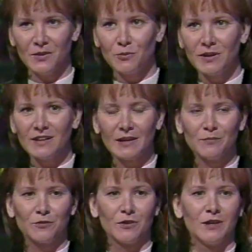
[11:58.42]
Well,
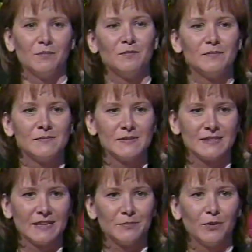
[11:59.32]
I'm from
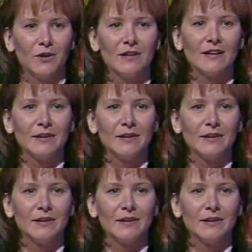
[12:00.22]
St. Paul.